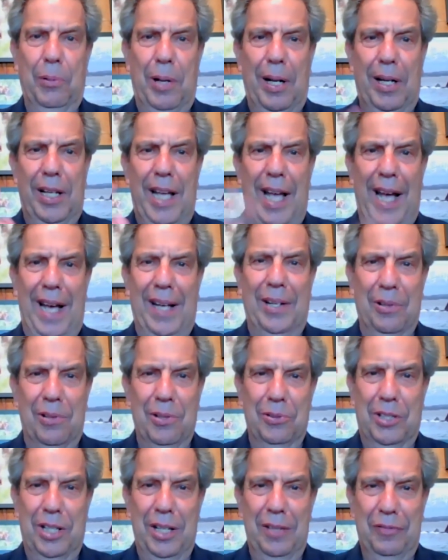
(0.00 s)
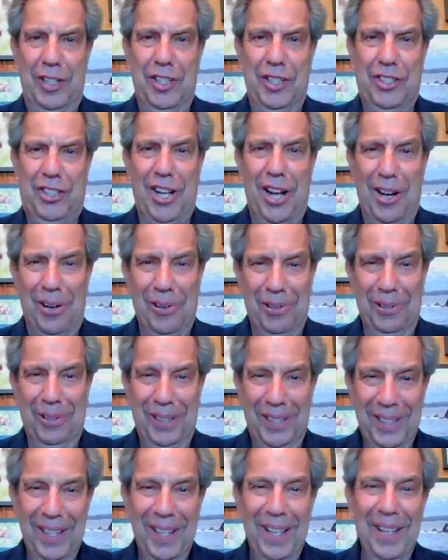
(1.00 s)
We already had our own TV
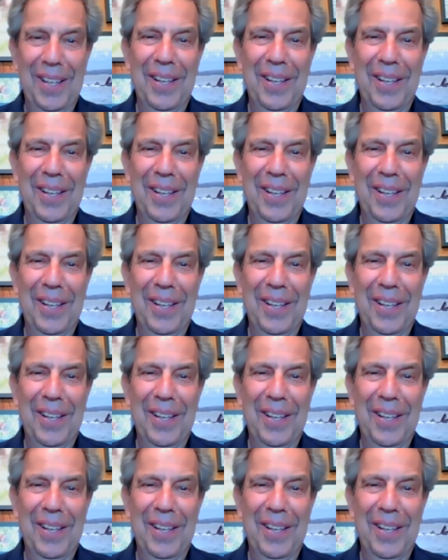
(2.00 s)
show.